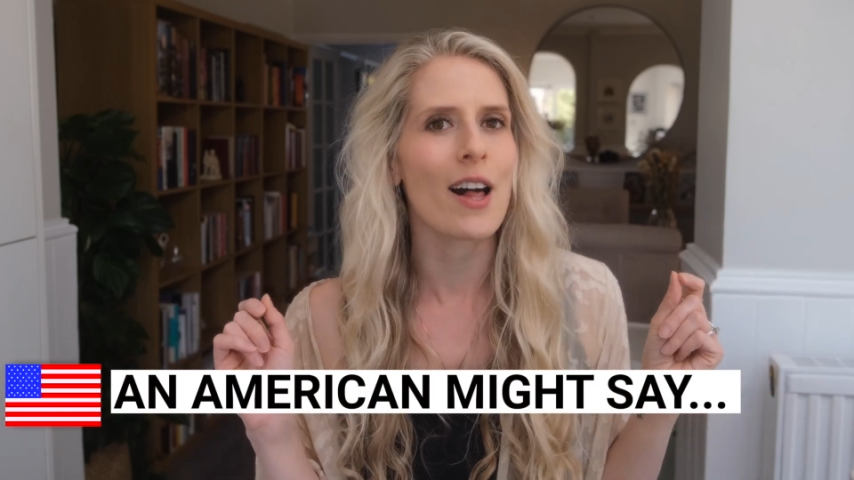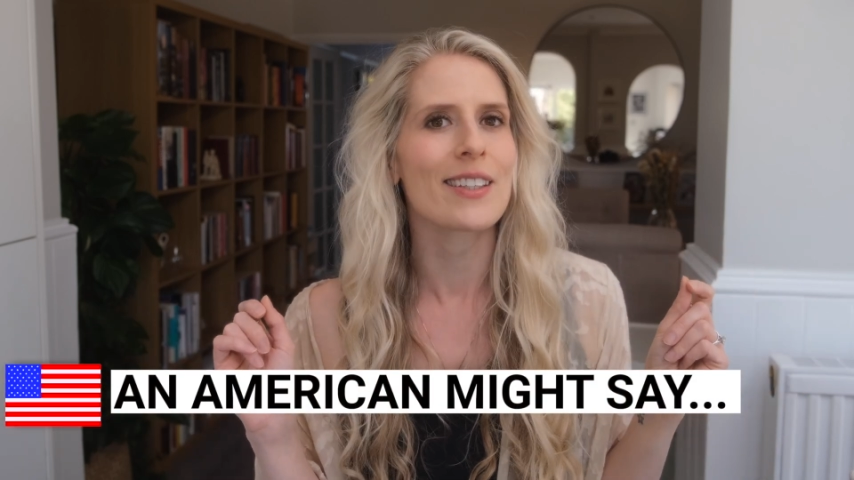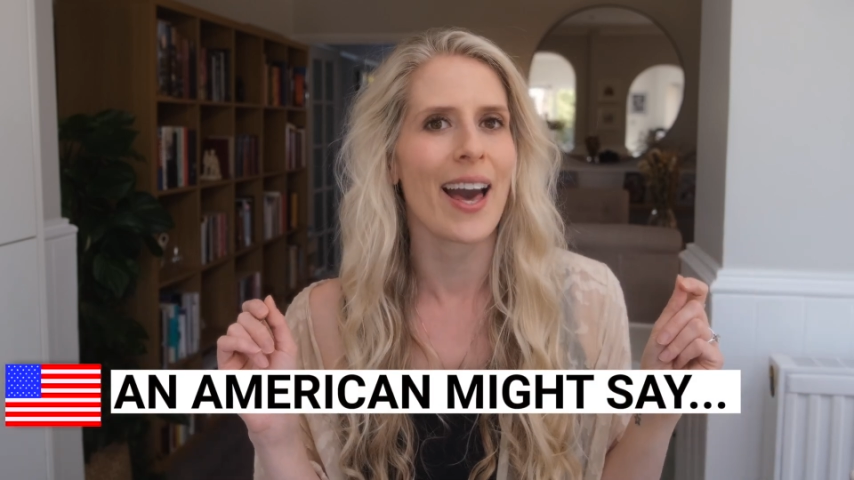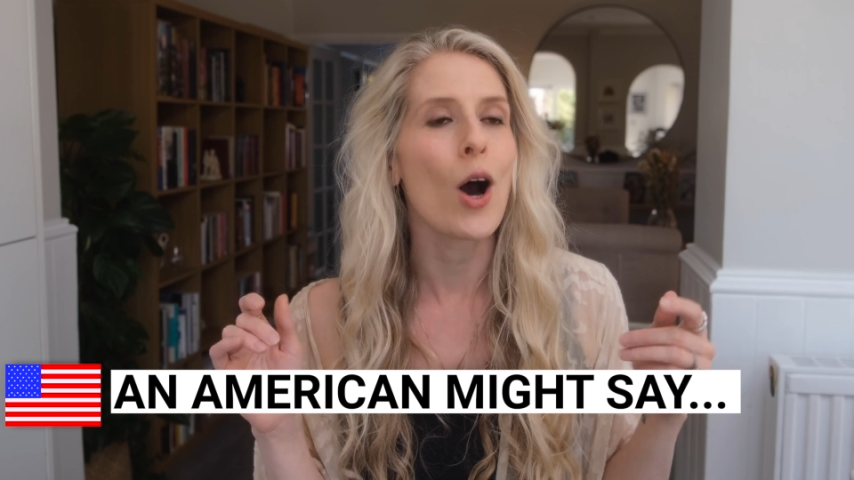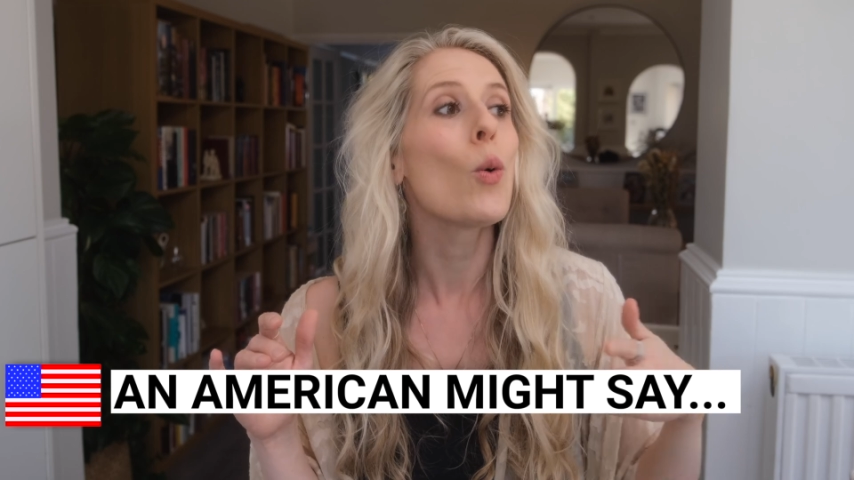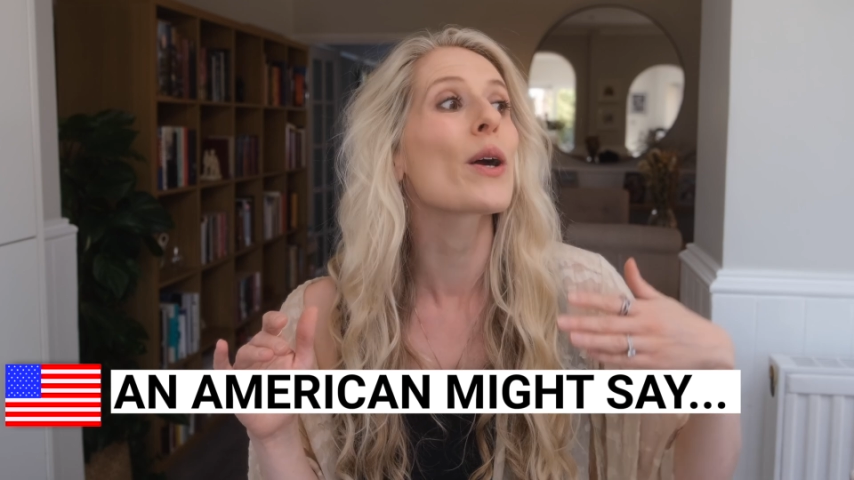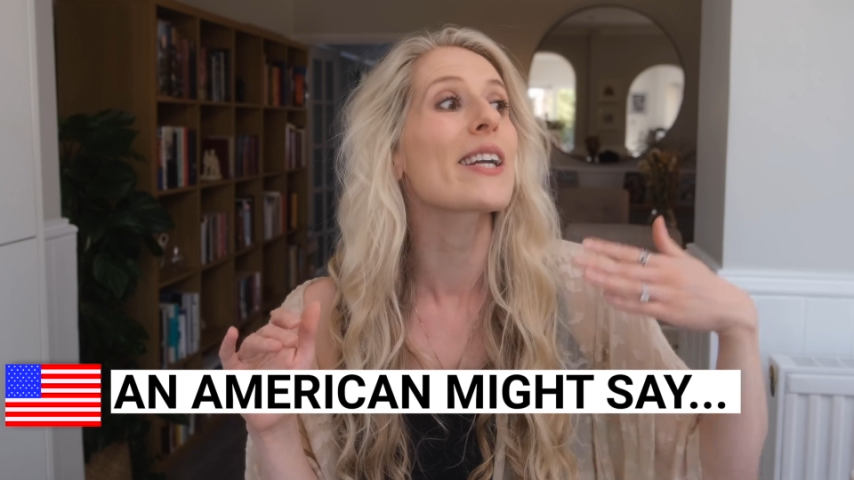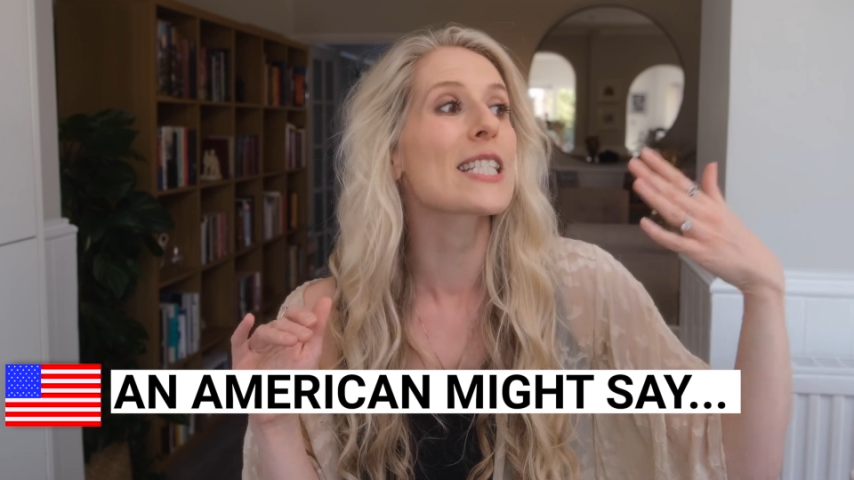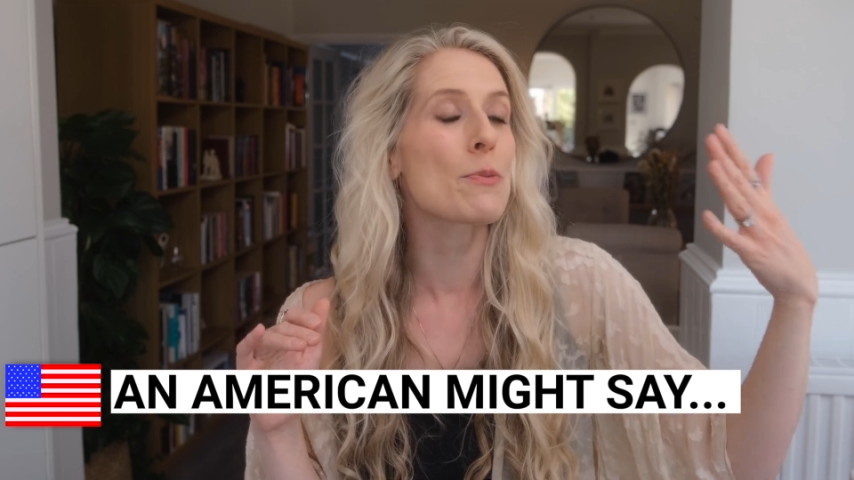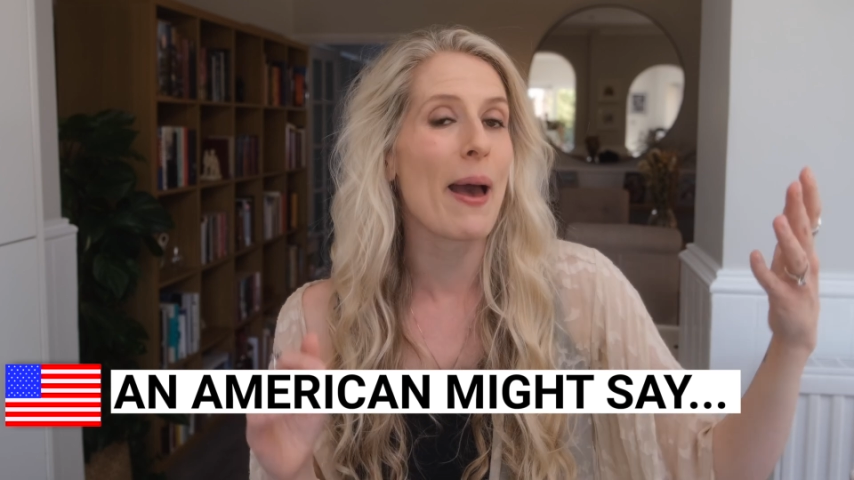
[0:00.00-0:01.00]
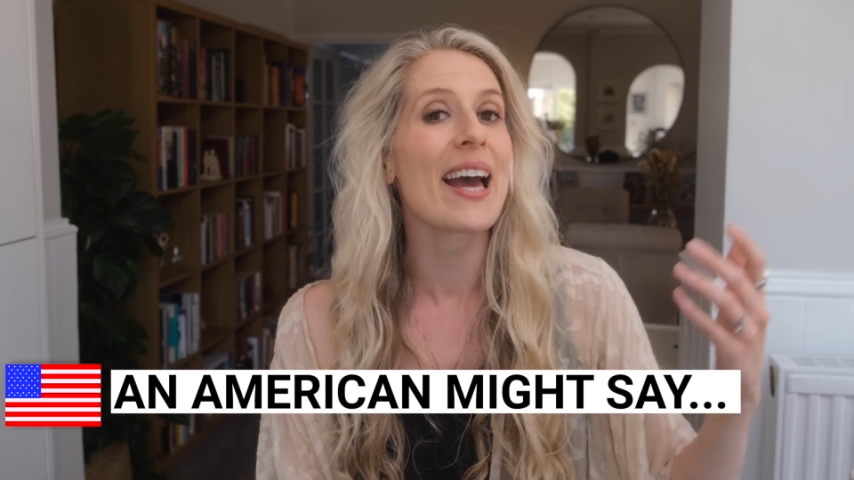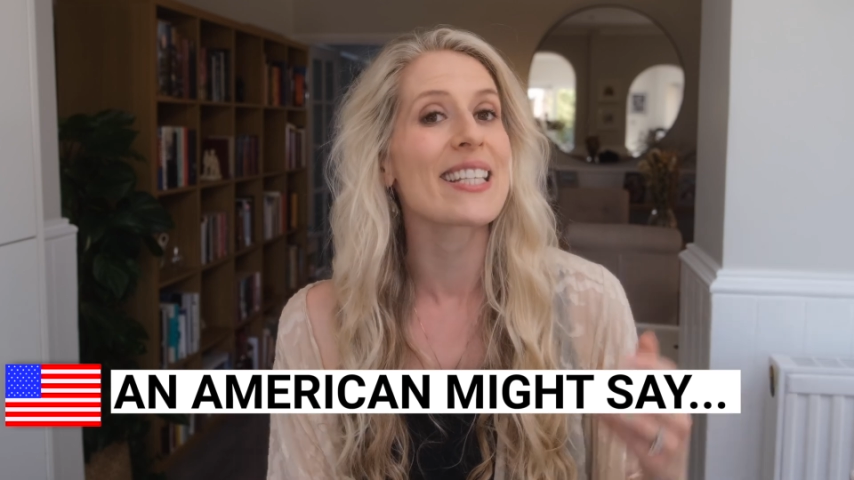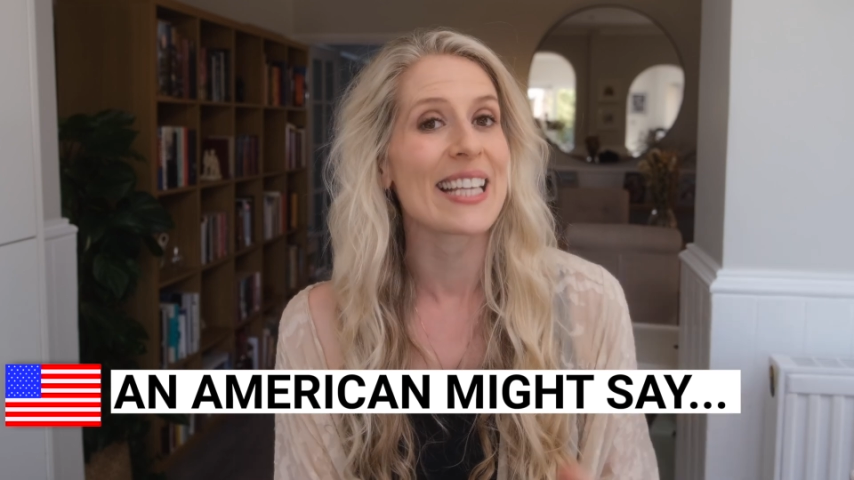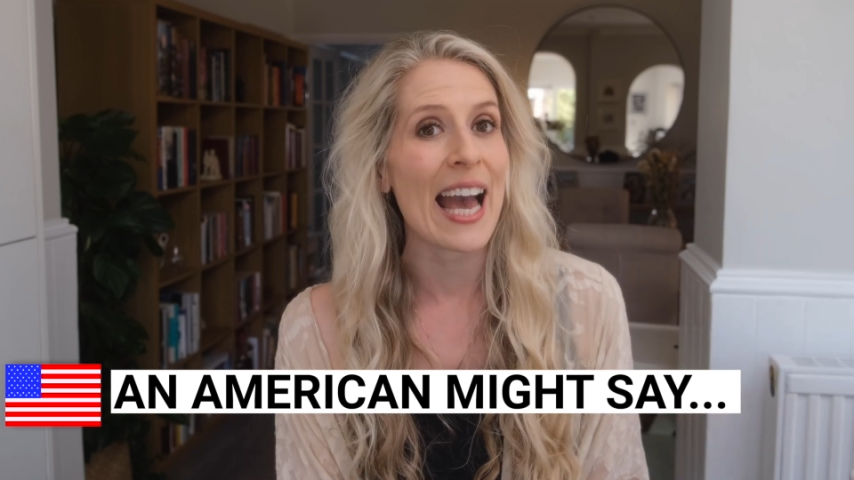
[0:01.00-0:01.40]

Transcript: Yeah, we're expanding